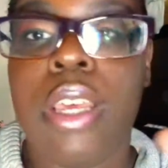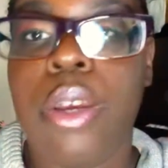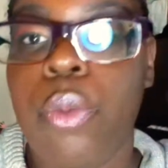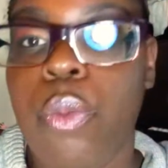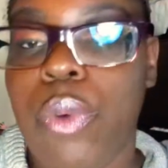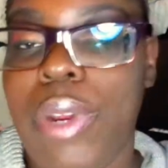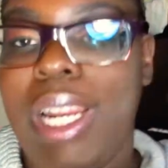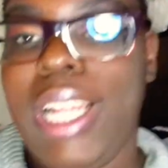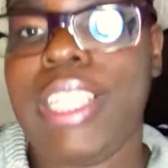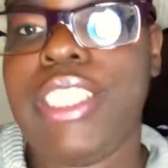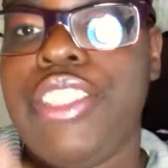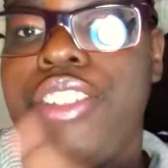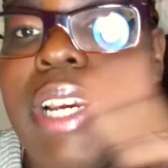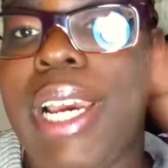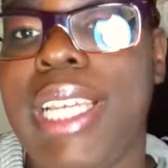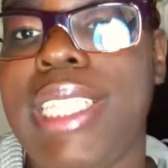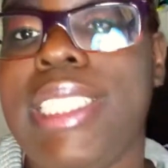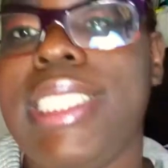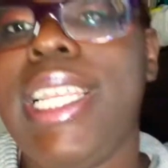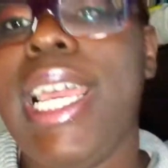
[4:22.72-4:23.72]
when it
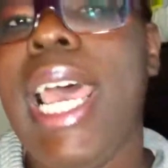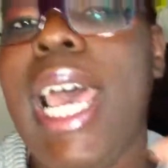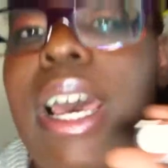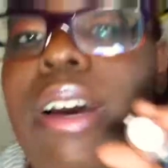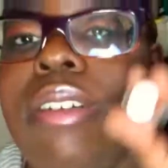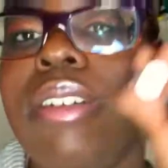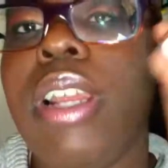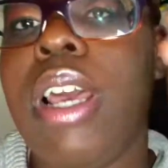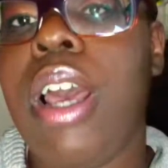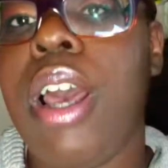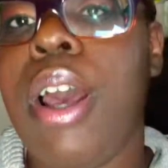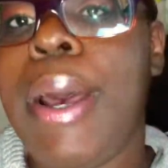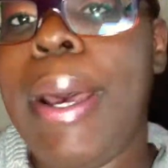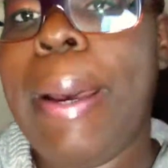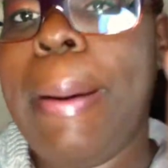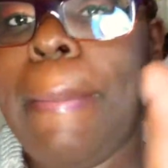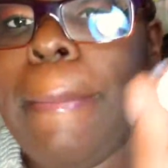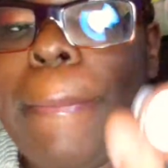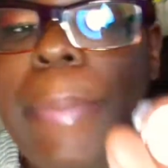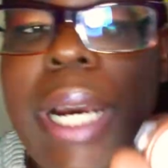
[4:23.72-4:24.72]
dries down.
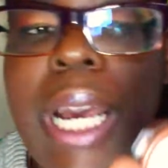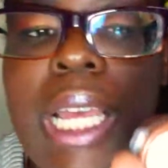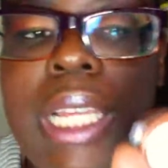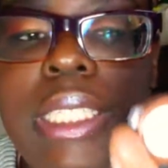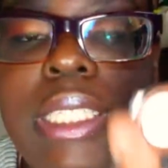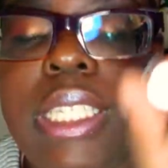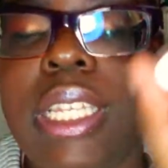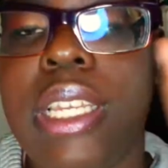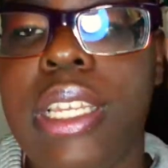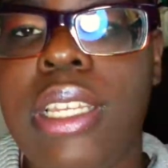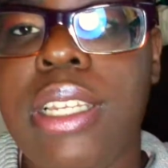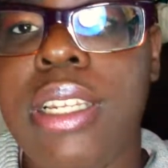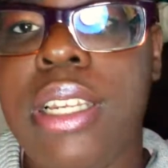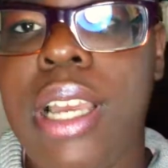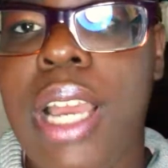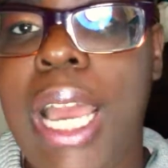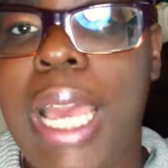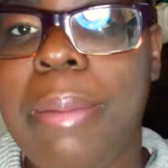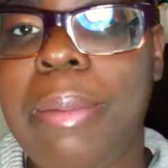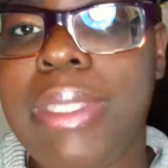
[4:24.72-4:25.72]
But
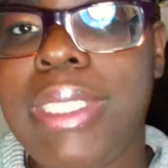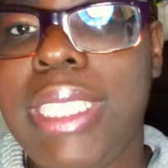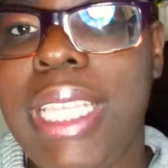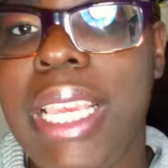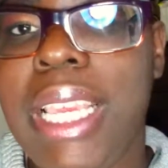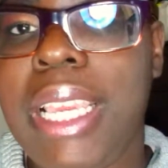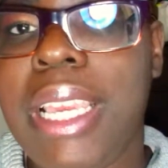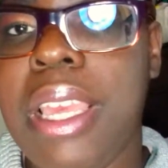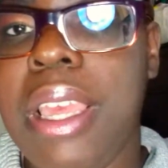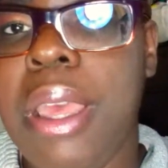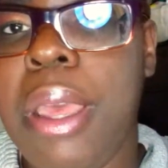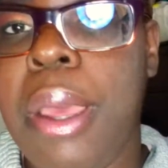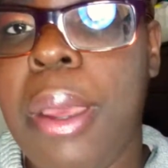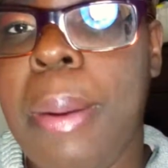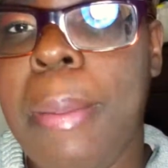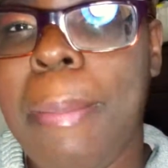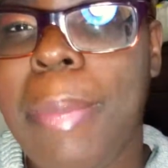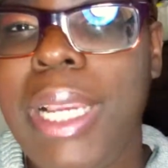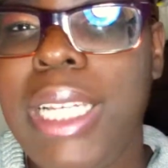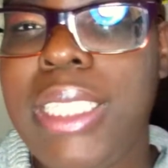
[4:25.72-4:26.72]
I'm going to take
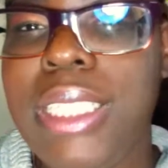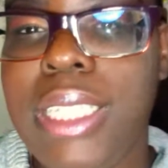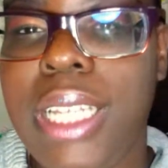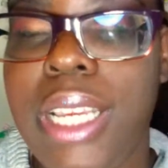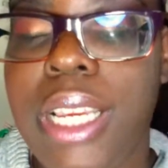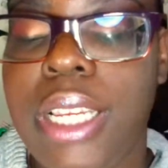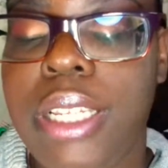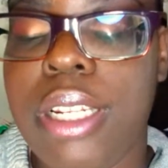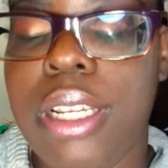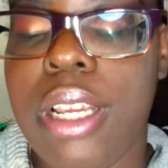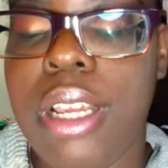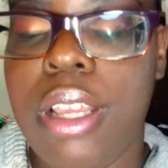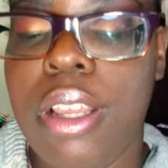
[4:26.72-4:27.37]
my shade